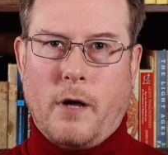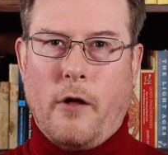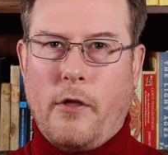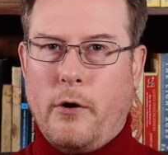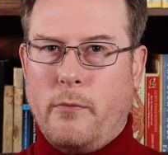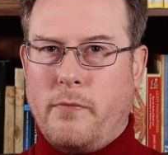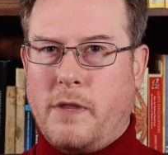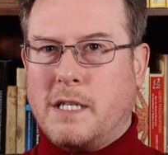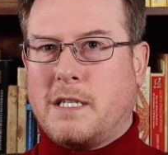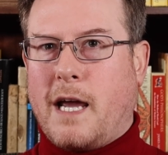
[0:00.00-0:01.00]
although
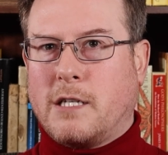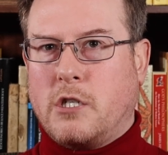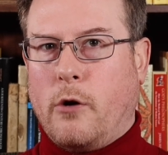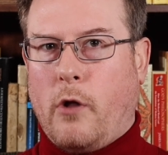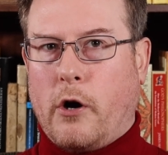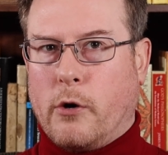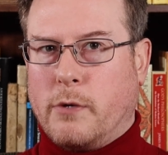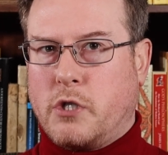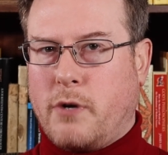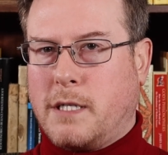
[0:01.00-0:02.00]
this text no longer
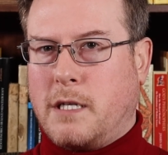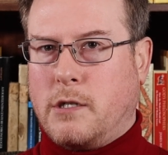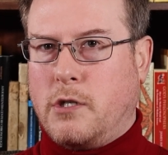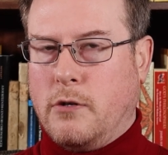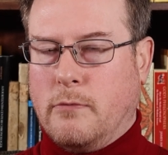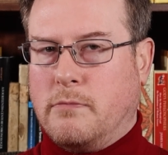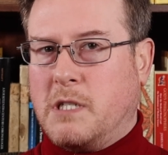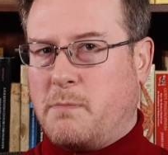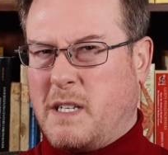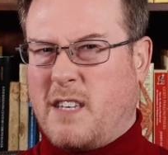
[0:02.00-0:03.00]
restricts it to
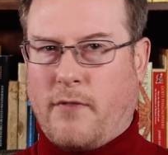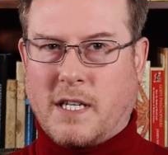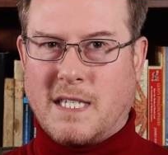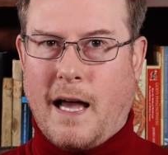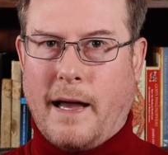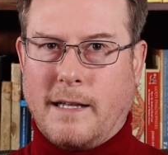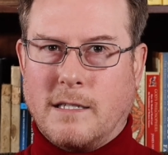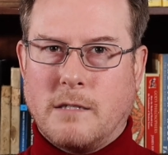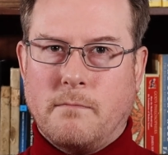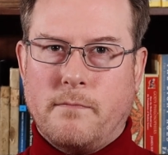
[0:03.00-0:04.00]
specific
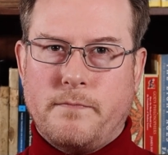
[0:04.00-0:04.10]
signs.